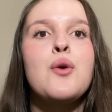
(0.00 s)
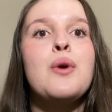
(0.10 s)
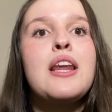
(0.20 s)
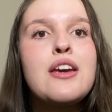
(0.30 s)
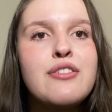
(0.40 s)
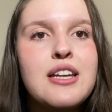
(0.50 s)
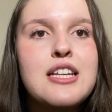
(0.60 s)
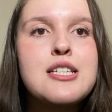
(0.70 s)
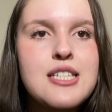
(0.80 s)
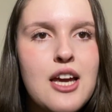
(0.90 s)
relieving
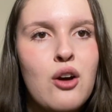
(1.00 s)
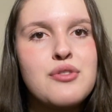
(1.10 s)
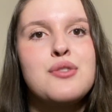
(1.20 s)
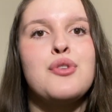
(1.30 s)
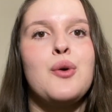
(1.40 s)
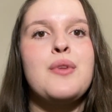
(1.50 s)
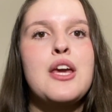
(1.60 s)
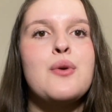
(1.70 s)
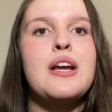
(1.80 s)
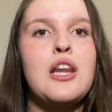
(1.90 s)
themselves from
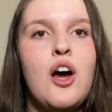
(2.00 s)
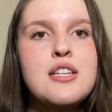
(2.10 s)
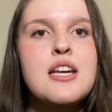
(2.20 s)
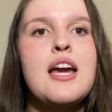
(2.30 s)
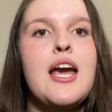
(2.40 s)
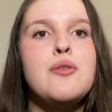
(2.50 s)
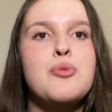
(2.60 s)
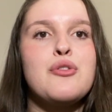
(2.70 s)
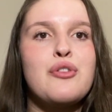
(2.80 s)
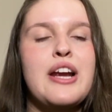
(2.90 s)
hearing loss and
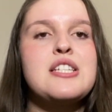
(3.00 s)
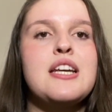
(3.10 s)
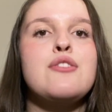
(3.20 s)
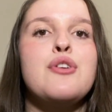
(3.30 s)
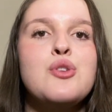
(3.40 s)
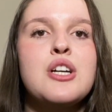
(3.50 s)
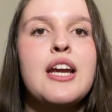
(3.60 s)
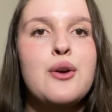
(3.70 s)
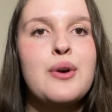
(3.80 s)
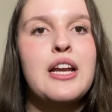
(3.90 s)
preventing future
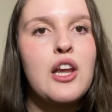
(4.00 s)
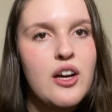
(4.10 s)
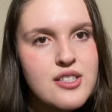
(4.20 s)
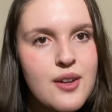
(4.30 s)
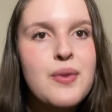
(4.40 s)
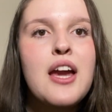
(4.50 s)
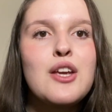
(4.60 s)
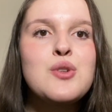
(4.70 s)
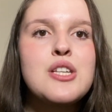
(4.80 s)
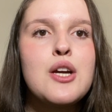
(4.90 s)
hearing loss.
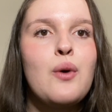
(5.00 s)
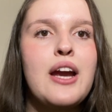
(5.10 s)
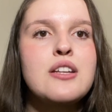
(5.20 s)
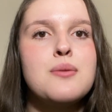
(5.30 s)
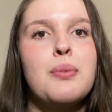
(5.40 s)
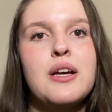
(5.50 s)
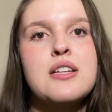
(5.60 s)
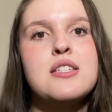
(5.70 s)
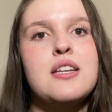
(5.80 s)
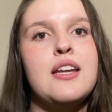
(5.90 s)
You see, Quietum
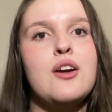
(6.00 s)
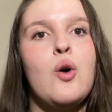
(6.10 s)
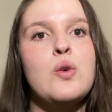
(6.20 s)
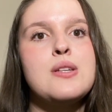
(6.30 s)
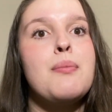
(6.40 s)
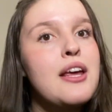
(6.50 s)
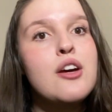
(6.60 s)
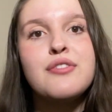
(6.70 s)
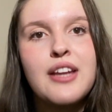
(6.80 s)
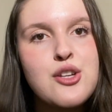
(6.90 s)
Plus, it holds a blend
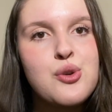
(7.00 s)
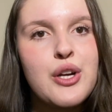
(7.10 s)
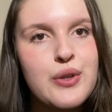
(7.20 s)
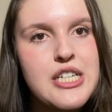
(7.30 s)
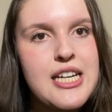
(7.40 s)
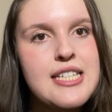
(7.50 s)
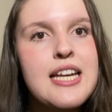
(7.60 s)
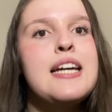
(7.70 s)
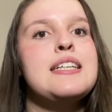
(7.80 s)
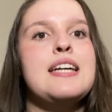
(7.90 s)
of natural ingredients
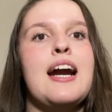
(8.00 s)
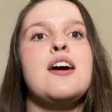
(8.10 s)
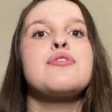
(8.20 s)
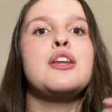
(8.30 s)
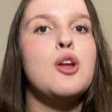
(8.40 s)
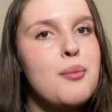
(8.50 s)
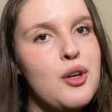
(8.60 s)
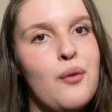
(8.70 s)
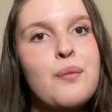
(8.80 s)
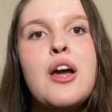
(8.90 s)
that are
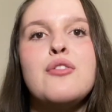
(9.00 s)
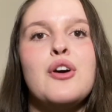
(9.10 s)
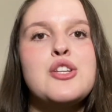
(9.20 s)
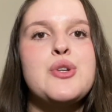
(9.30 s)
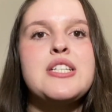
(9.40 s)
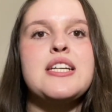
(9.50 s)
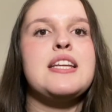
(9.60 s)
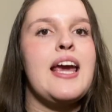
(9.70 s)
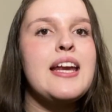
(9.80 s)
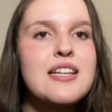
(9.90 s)
phenomenal for
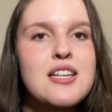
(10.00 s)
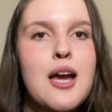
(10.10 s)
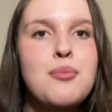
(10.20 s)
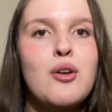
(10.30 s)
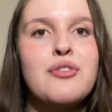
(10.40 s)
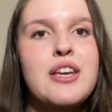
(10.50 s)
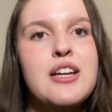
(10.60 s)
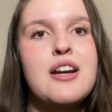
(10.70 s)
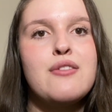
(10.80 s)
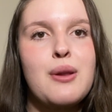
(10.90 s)
treating any type of
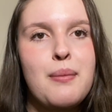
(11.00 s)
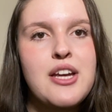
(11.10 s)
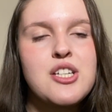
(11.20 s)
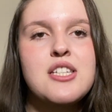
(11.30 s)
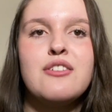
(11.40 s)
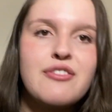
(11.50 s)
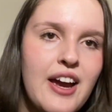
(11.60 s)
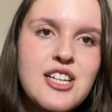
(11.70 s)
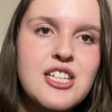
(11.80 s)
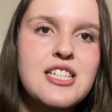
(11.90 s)
ear inflammations,
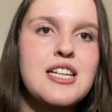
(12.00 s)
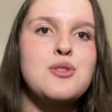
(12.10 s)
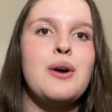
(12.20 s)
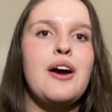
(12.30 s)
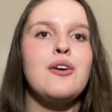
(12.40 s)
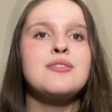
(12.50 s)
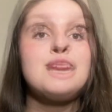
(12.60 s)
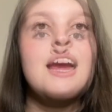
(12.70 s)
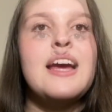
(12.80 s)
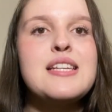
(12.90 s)
infections, as well
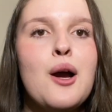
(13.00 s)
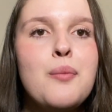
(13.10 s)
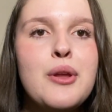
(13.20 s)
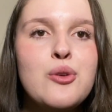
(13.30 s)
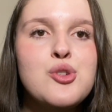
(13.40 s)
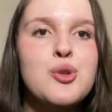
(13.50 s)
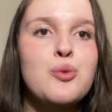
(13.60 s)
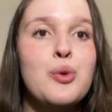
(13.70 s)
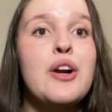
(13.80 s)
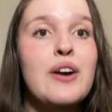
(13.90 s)
as helping you to
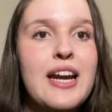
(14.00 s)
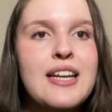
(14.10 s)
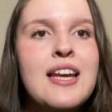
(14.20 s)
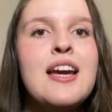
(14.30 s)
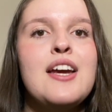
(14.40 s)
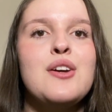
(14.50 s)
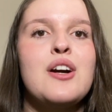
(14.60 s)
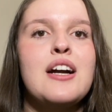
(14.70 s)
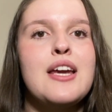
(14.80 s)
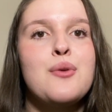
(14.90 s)
regain
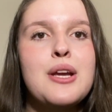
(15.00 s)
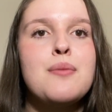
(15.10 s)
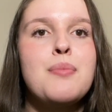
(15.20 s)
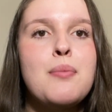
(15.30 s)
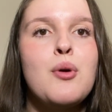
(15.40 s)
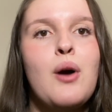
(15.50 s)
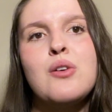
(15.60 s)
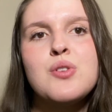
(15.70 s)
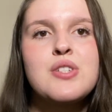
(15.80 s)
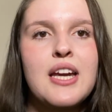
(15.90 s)
your hearing. People
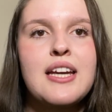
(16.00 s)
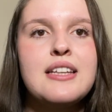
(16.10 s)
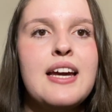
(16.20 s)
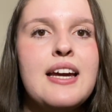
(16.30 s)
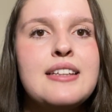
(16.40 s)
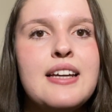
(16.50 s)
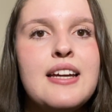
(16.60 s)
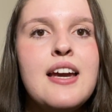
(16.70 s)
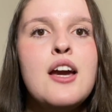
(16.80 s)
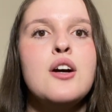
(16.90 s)
also say that
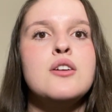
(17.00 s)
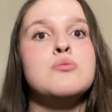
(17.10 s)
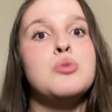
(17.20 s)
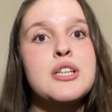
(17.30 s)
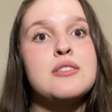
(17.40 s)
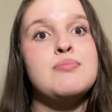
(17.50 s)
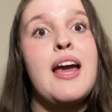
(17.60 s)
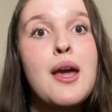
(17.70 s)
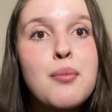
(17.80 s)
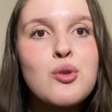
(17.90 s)
they were
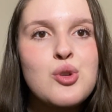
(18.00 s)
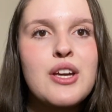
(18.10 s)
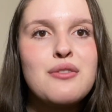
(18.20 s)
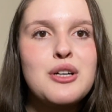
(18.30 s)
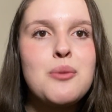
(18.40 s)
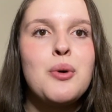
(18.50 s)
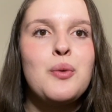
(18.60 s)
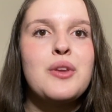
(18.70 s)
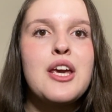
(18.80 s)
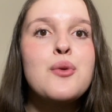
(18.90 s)
able to give up
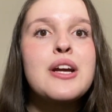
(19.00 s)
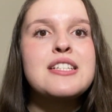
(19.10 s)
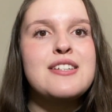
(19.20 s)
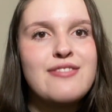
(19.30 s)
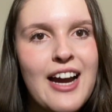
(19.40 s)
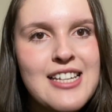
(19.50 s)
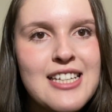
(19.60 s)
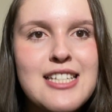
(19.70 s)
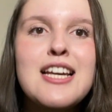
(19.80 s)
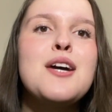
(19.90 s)
on hearing
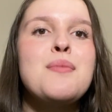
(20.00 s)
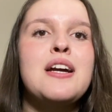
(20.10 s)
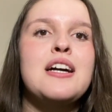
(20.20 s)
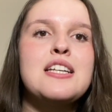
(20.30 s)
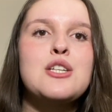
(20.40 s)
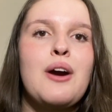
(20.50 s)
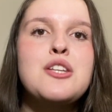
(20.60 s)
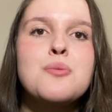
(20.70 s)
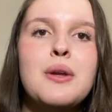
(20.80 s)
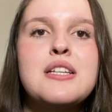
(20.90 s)
devices because
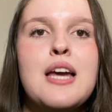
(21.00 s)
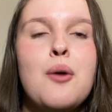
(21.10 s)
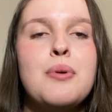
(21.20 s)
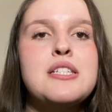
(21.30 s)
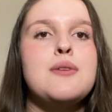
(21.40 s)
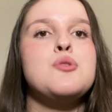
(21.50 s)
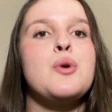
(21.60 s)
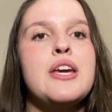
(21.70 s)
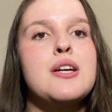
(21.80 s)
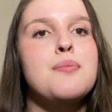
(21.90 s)
Quietum Plus helped them to
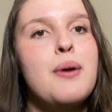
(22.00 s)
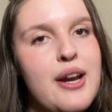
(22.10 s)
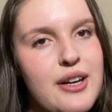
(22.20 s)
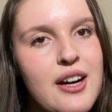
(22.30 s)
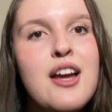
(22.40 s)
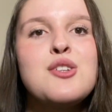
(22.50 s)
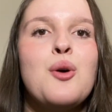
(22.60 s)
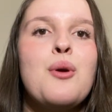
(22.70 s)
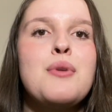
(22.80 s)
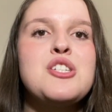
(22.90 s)
hear better.
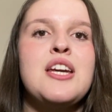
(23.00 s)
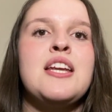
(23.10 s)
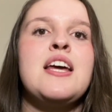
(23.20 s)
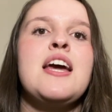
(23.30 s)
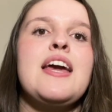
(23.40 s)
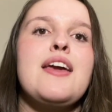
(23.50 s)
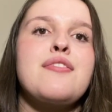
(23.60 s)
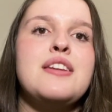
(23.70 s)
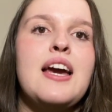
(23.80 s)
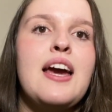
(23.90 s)
So imagine
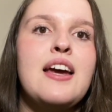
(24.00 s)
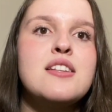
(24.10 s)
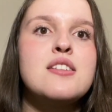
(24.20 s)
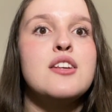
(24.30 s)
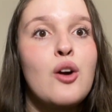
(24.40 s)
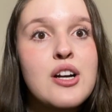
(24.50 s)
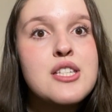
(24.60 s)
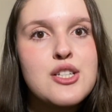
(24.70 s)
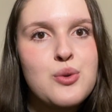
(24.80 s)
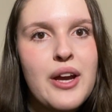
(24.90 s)
if that's your
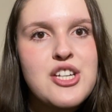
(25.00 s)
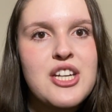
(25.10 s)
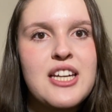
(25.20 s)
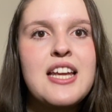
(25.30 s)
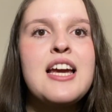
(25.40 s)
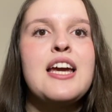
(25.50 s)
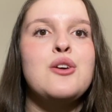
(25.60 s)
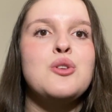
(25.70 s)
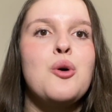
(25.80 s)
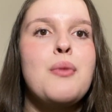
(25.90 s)
situation,
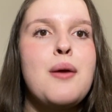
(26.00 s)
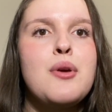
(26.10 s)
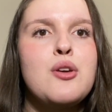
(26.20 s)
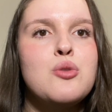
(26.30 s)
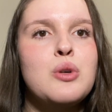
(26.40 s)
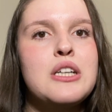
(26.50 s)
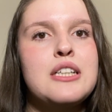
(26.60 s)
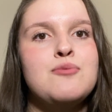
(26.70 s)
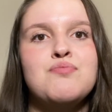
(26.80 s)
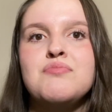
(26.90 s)
you know, maybe you
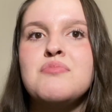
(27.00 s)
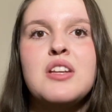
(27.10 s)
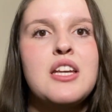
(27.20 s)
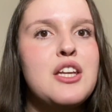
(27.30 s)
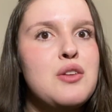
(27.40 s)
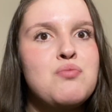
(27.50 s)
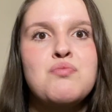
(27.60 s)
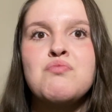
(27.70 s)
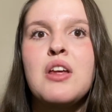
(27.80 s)
were in